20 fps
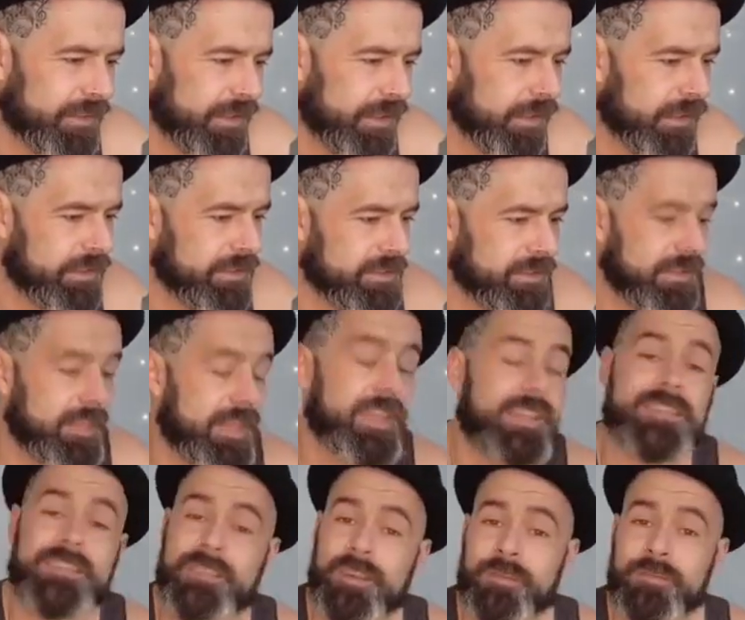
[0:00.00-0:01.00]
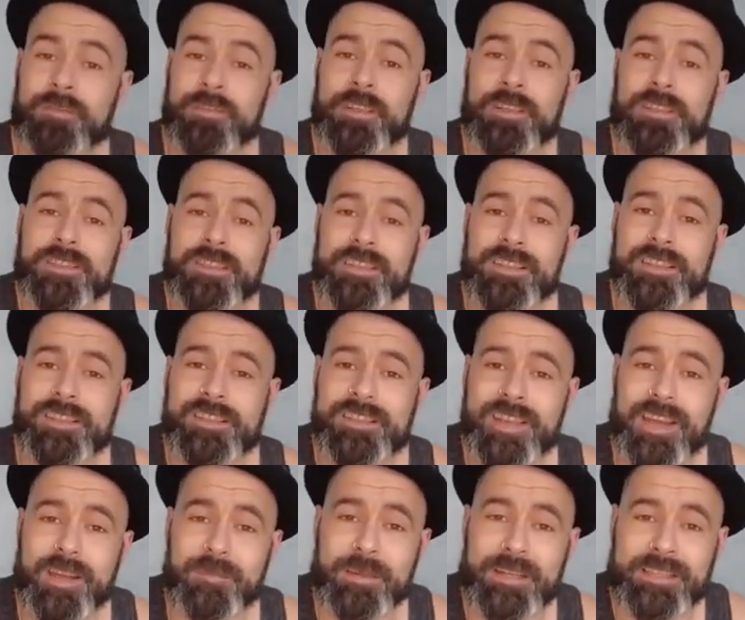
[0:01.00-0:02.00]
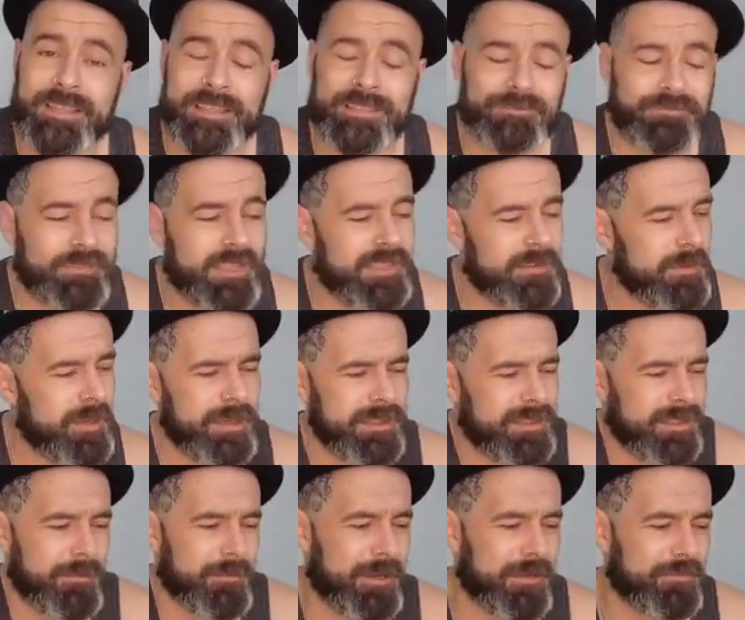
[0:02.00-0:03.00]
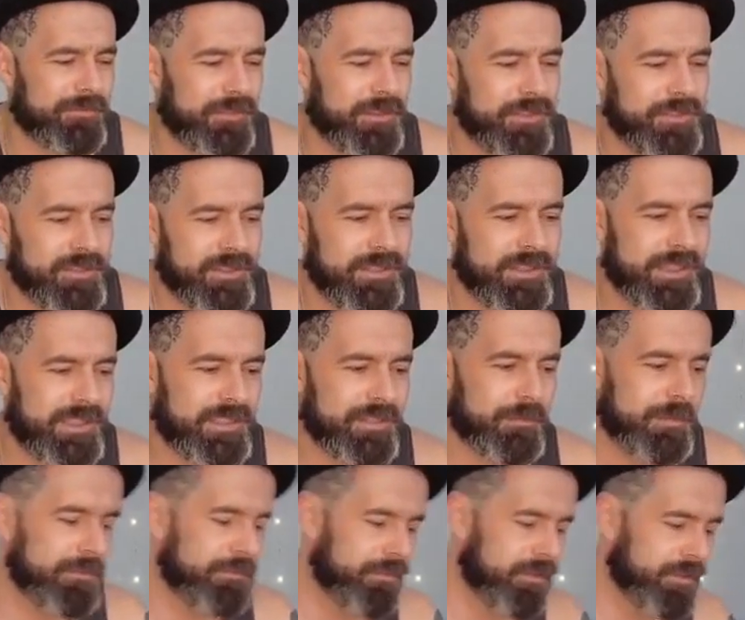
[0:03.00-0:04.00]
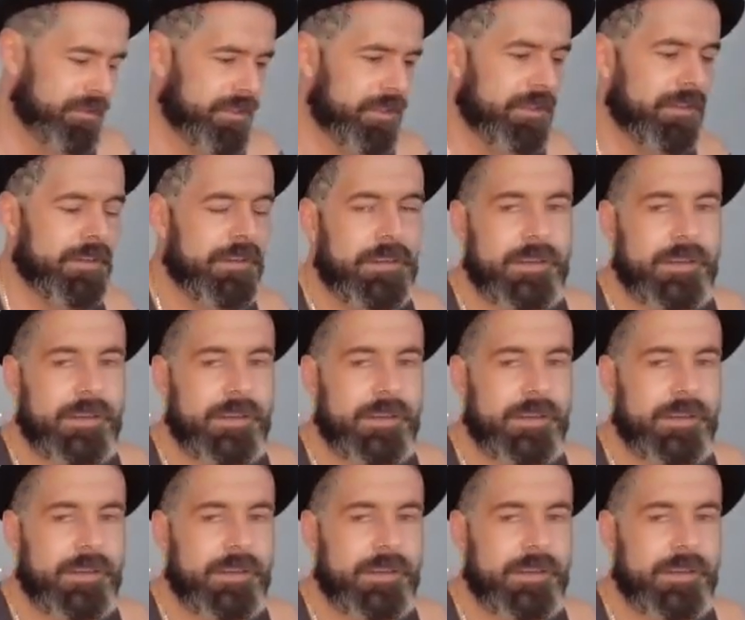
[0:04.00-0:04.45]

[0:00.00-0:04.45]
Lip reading: At least, yeah, it's not frozen this time, Eddie. I don't mind frozen. I don't mind frozen.